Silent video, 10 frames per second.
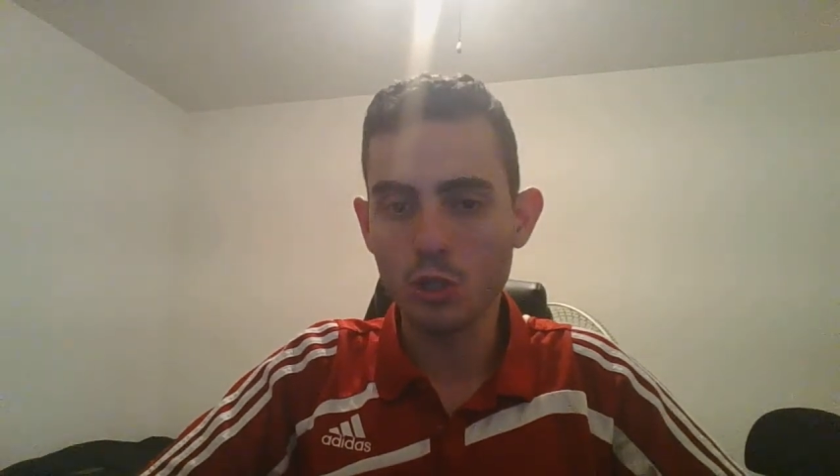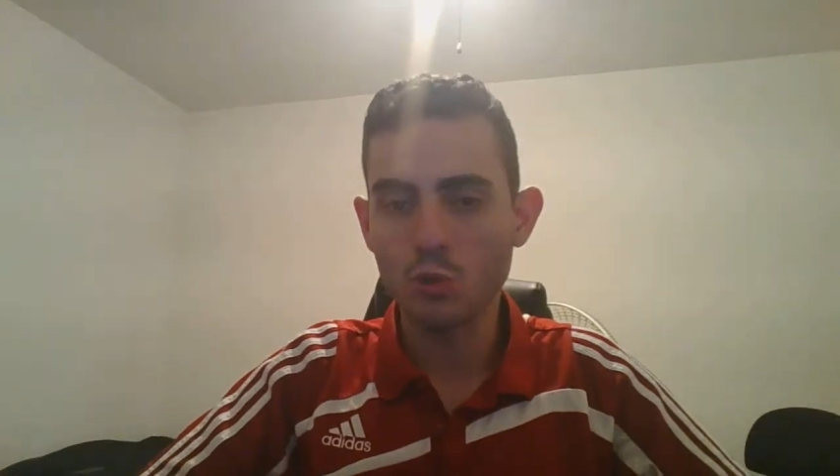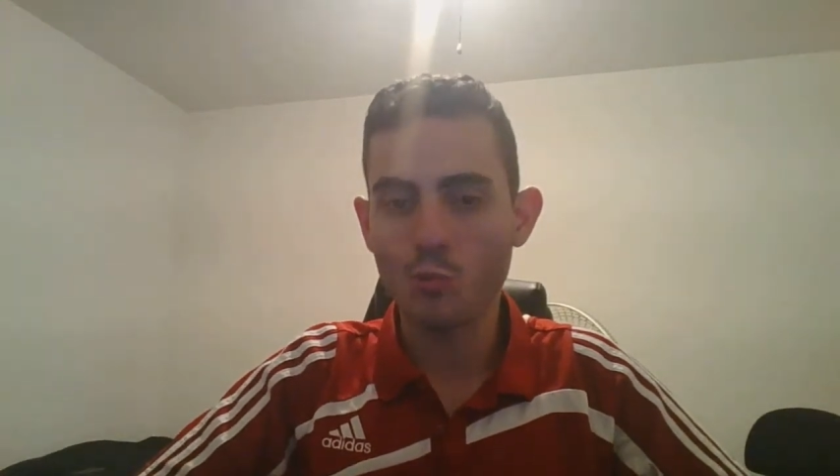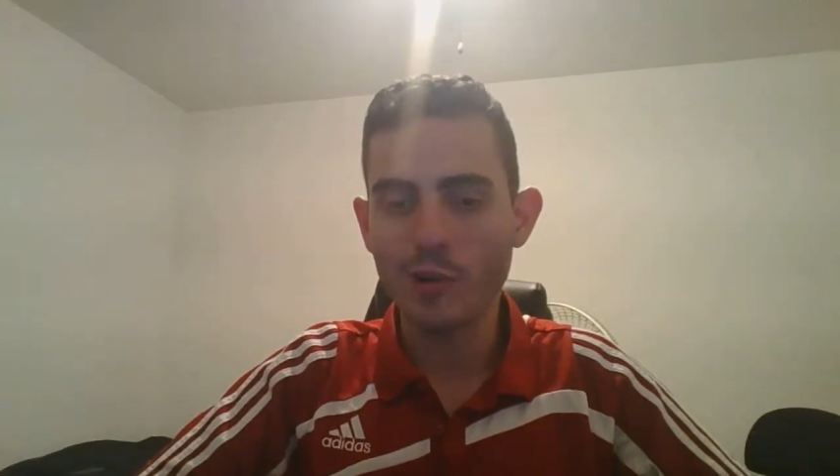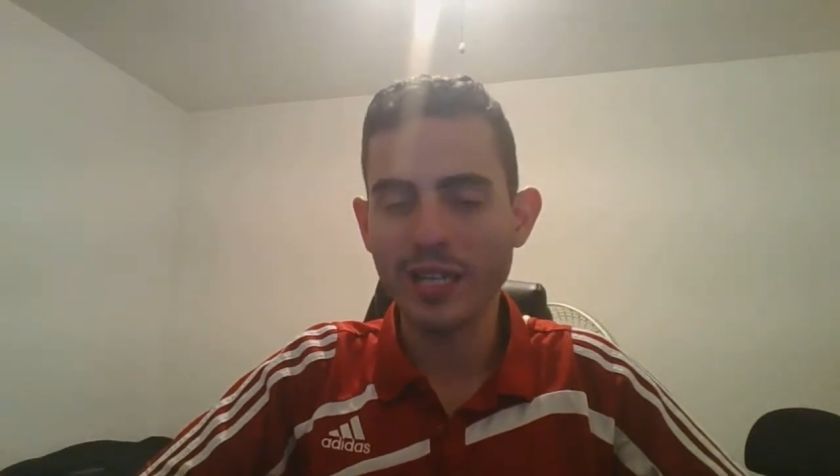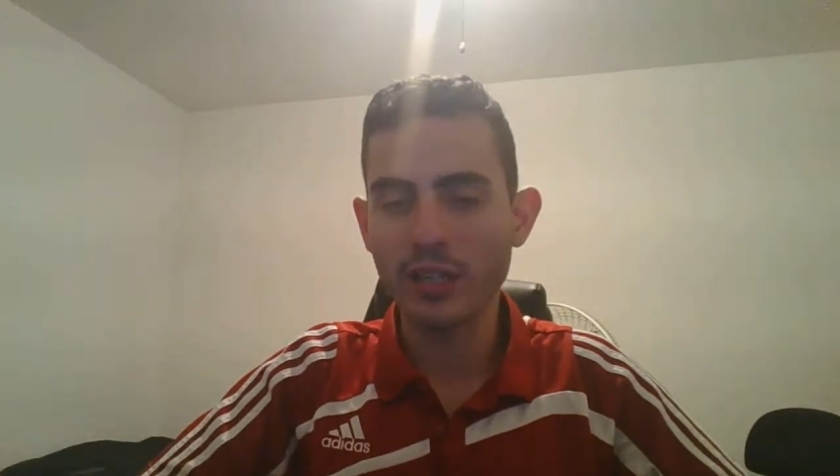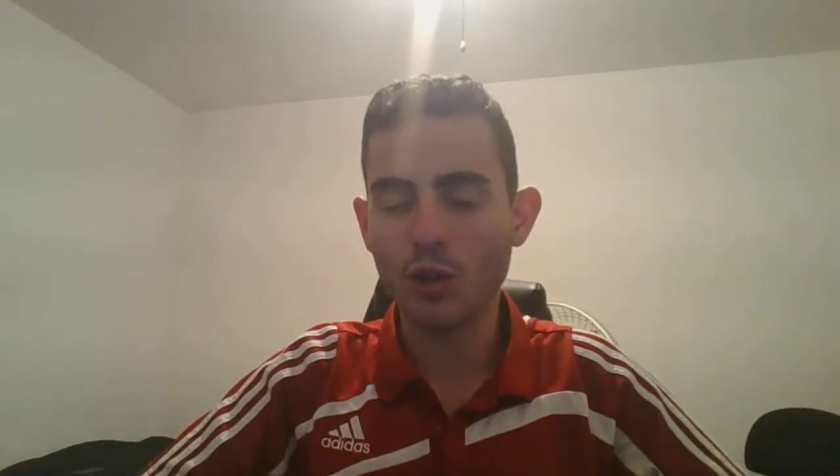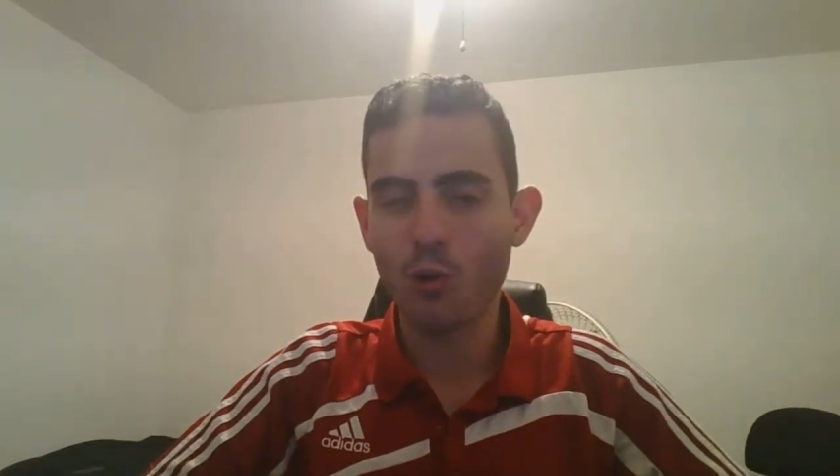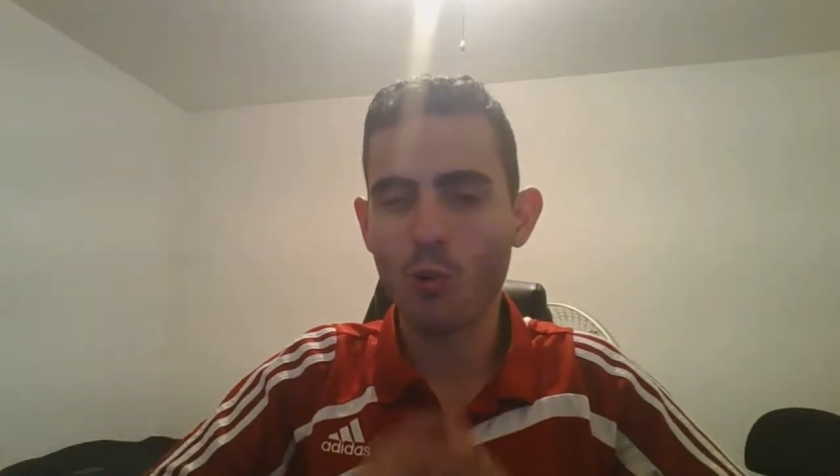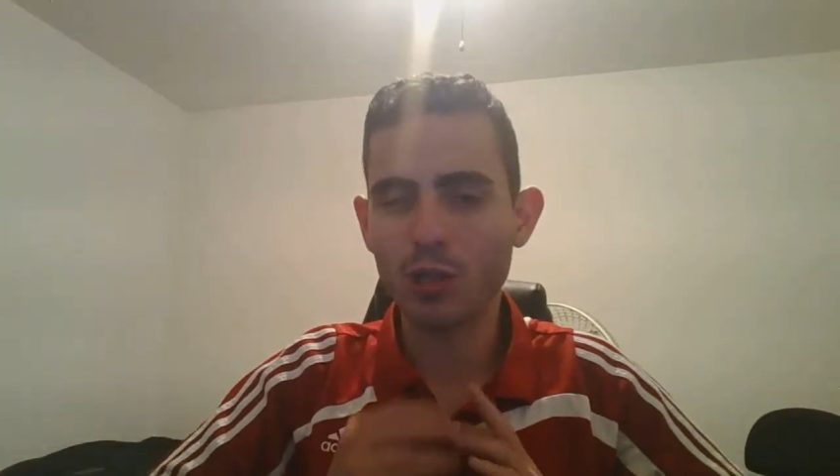to really
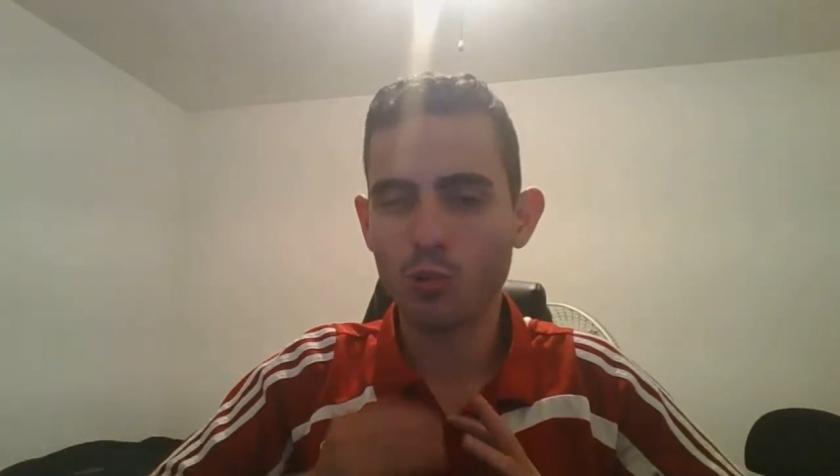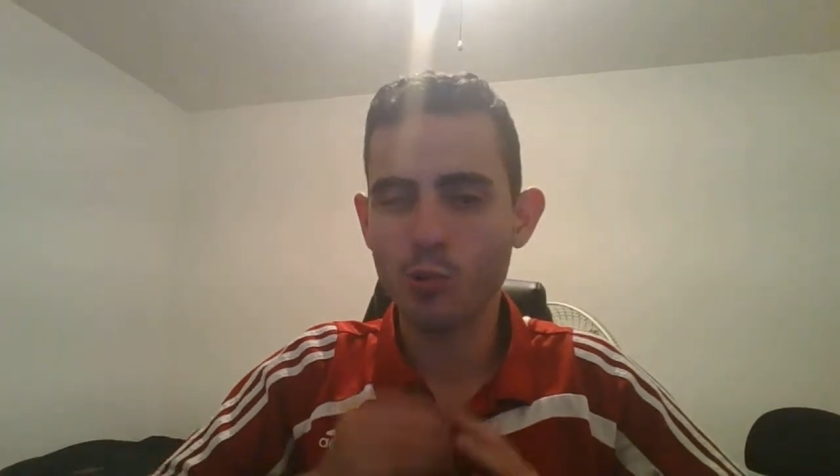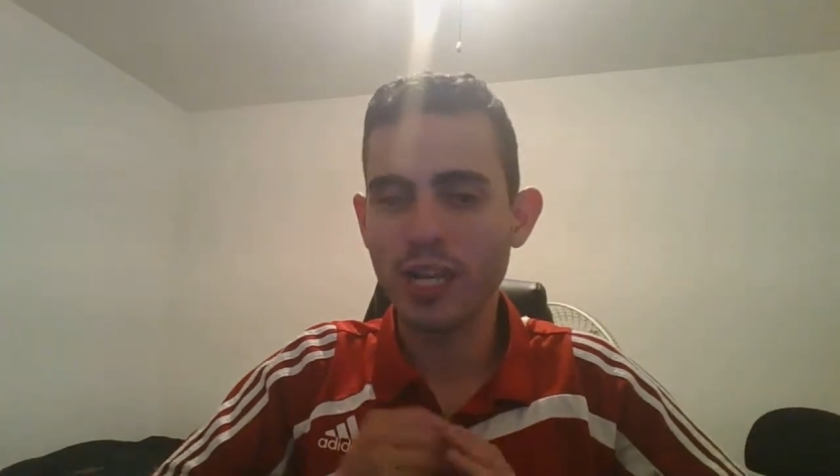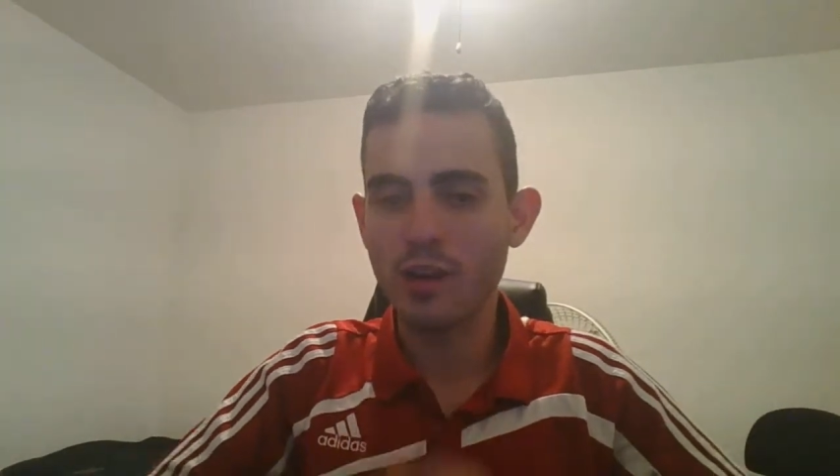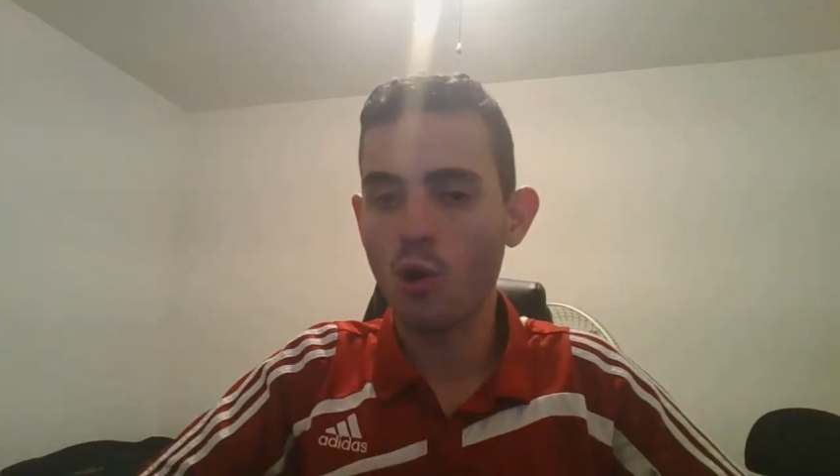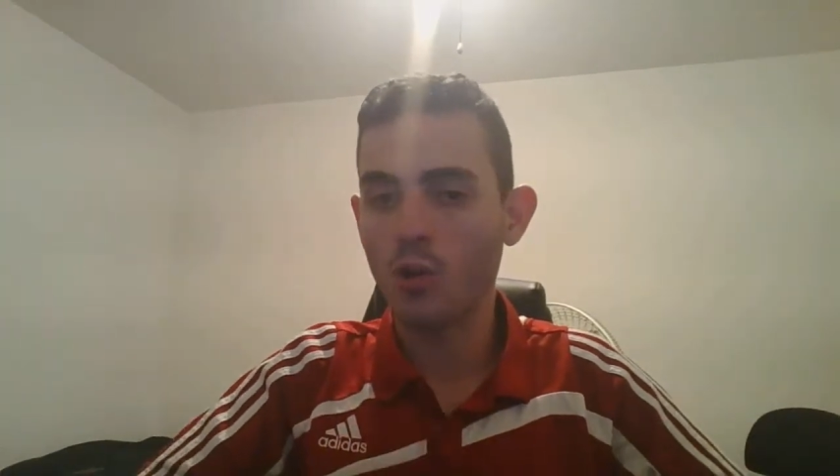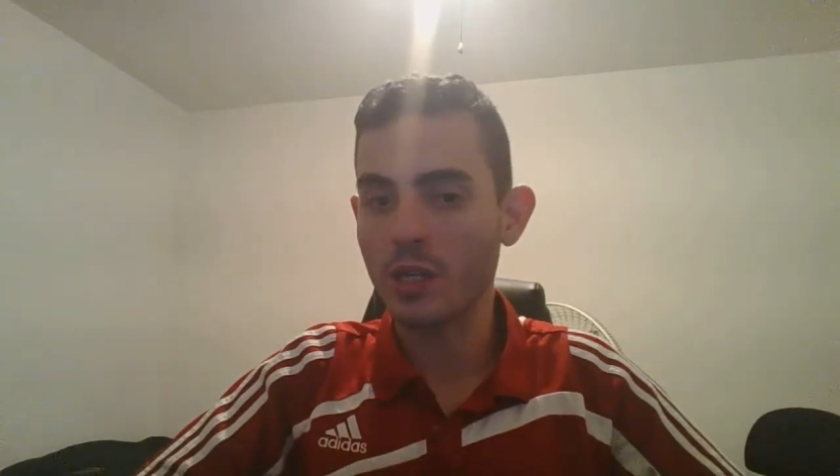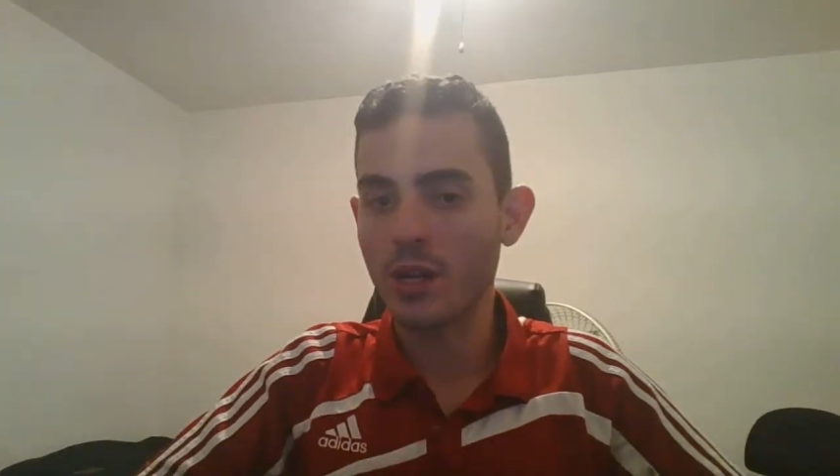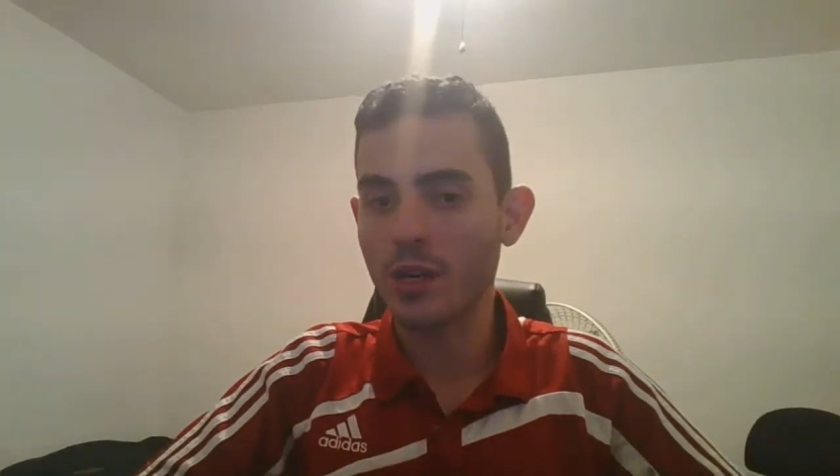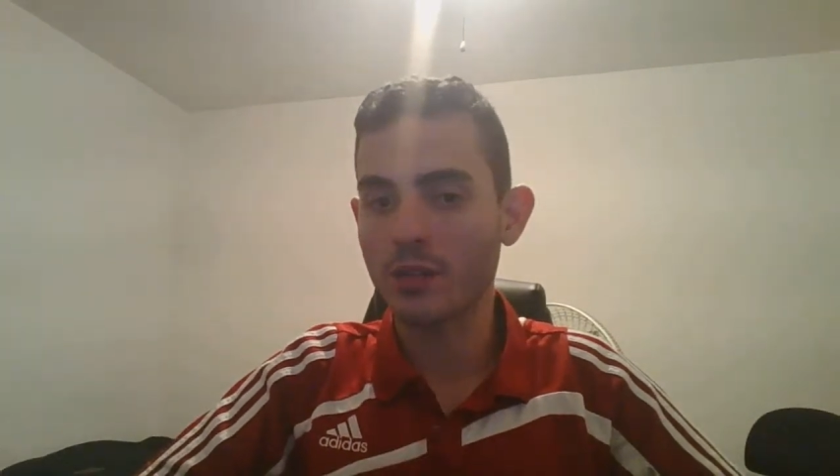know what's really going on